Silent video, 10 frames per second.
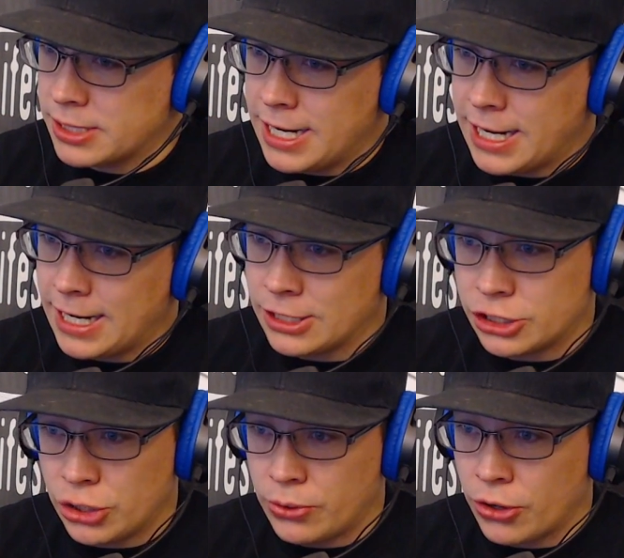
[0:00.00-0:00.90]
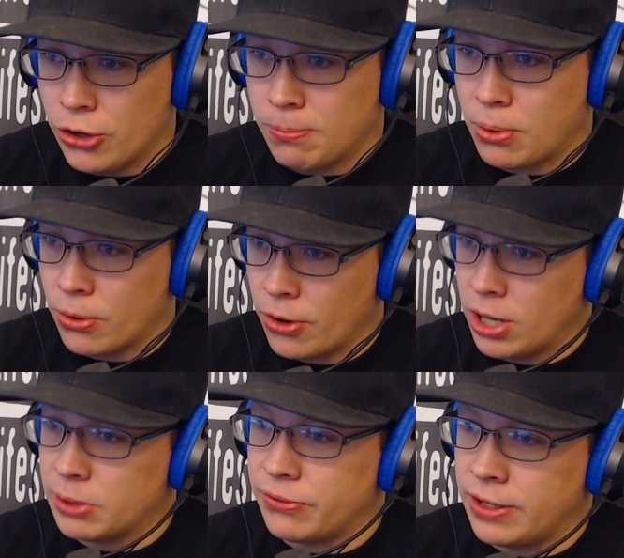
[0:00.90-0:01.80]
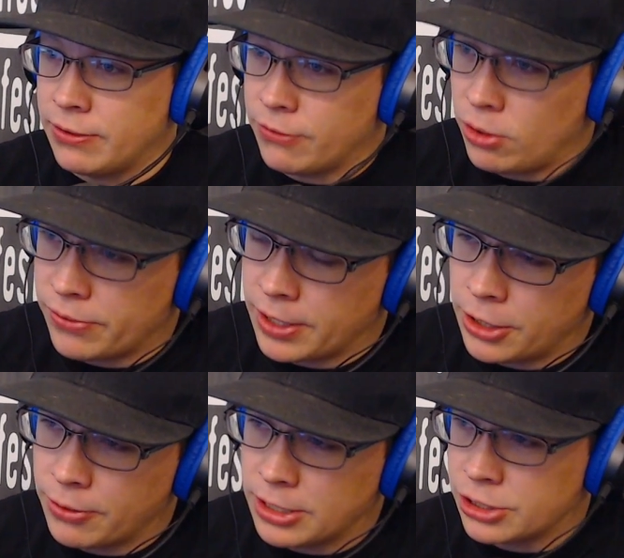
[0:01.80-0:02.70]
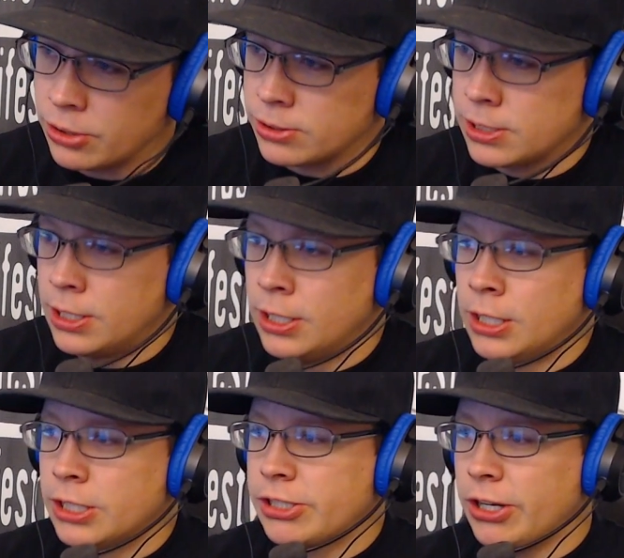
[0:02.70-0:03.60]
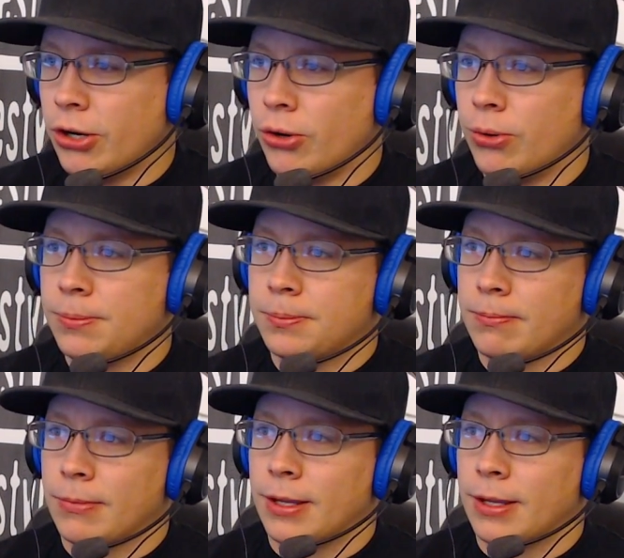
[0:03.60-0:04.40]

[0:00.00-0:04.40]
was naked and showed her pornography involving underage girls. So,